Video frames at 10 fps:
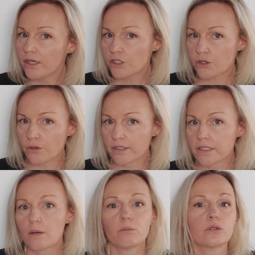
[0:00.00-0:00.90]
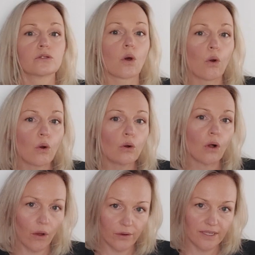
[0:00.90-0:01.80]
insurance puts
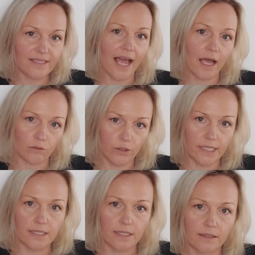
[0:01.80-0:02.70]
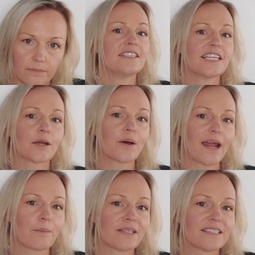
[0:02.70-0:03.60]
all owners at risk. Check what
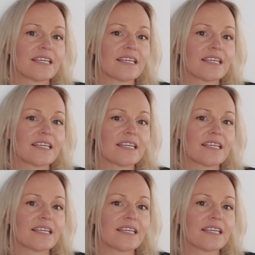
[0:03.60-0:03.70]
happens